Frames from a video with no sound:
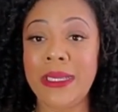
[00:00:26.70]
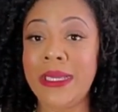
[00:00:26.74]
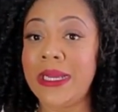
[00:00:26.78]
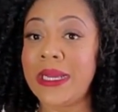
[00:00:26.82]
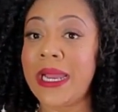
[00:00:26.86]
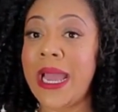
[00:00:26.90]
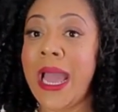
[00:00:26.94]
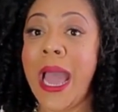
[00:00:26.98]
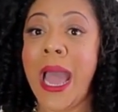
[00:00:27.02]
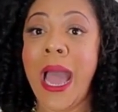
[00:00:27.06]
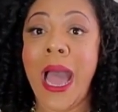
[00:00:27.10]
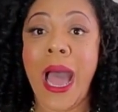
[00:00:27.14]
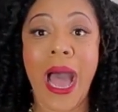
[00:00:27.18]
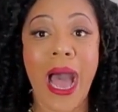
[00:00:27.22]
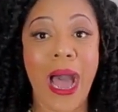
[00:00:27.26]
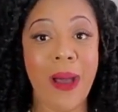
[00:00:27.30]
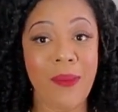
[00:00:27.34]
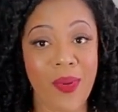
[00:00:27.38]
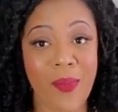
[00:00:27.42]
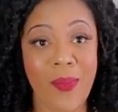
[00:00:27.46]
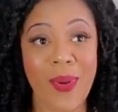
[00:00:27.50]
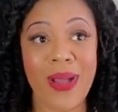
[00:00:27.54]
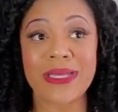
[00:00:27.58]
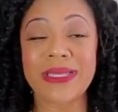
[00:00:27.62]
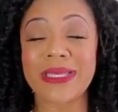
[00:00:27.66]
look, I'm
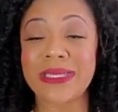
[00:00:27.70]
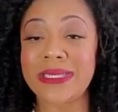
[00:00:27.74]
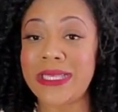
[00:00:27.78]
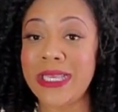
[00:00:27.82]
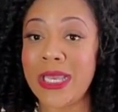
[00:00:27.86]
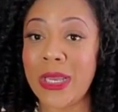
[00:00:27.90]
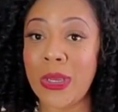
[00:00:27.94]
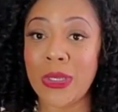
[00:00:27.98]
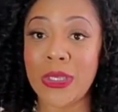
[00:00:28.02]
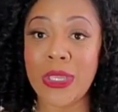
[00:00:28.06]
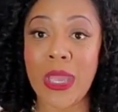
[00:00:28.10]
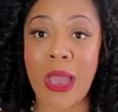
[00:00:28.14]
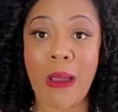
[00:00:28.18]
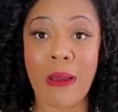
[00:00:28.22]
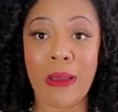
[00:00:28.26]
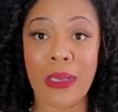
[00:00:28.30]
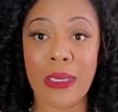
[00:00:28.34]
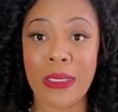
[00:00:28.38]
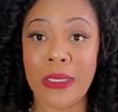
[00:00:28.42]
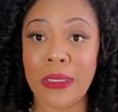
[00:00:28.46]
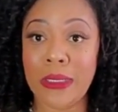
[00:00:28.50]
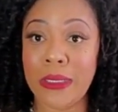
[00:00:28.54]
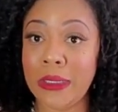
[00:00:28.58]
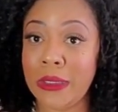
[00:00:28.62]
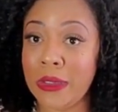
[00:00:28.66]
about to tell y'all
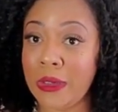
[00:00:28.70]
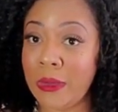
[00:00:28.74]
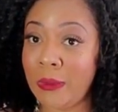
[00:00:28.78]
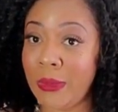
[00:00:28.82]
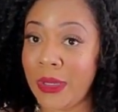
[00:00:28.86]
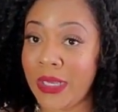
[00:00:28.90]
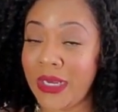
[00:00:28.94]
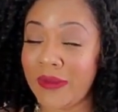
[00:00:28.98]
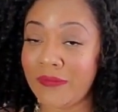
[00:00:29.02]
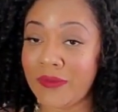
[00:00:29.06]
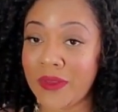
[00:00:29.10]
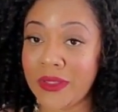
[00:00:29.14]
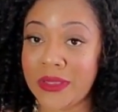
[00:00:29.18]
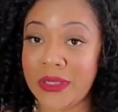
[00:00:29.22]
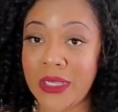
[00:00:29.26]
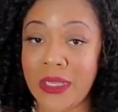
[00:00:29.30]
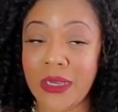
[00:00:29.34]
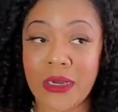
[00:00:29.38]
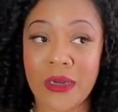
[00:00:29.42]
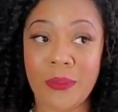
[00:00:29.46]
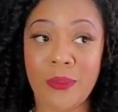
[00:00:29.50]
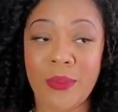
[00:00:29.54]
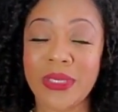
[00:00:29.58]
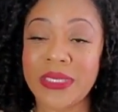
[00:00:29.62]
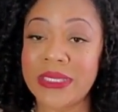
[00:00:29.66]
a little bit of the
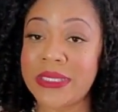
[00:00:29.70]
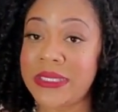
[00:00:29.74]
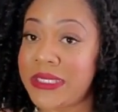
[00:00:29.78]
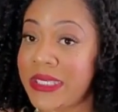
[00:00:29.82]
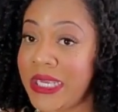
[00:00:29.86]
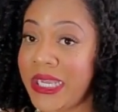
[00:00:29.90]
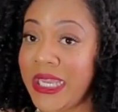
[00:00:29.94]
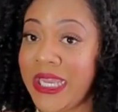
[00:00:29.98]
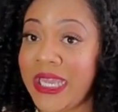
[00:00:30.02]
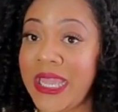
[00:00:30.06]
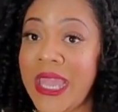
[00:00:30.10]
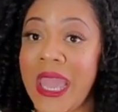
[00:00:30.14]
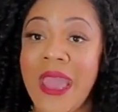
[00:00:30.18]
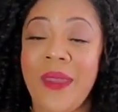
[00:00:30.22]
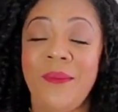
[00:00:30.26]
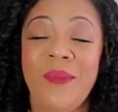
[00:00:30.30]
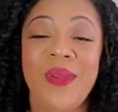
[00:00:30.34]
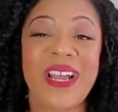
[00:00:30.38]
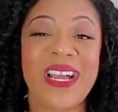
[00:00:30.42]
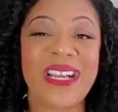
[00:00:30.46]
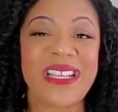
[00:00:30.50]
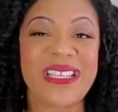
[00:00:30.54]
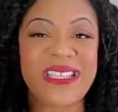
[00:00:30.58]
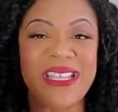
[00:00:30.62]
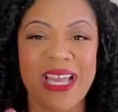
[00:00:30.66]
therapist tea
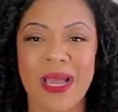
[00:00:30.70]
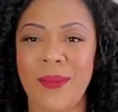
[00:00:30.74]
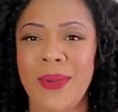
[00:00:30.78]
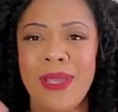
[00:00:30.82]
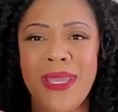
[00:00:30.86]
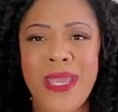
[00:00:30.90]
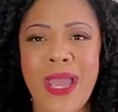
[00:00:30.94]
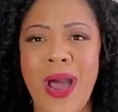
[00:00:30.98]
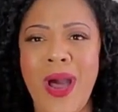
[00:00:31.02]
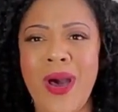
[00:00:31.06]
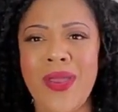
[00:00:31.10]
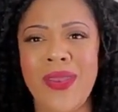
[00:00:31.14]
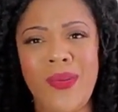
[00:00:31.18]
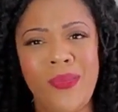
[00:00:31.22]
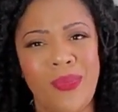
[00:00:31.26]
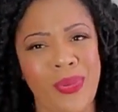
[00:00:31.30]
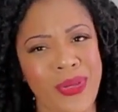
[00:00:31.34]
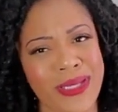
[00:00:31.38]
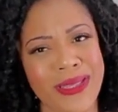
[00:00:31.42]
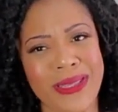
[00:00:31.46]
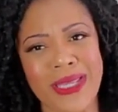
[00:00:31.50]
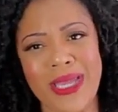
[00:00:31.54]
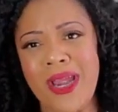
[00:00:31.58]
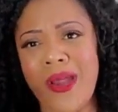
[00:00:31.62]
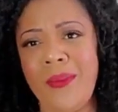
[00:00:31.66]
because some of y'all done
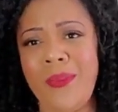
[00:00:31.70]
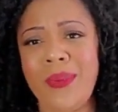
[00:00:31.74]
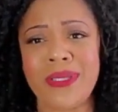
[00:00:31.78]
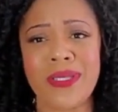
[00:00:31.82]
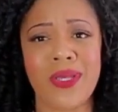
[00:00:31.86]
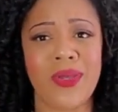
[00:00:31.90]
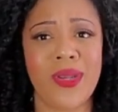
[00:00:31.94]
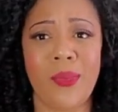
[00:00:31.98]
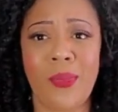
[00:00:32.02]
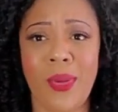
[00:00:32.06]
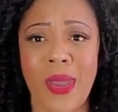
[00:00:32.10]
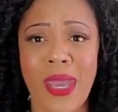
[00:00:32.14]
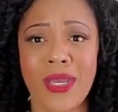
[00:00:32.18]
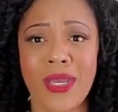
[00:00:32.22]
put therapists on a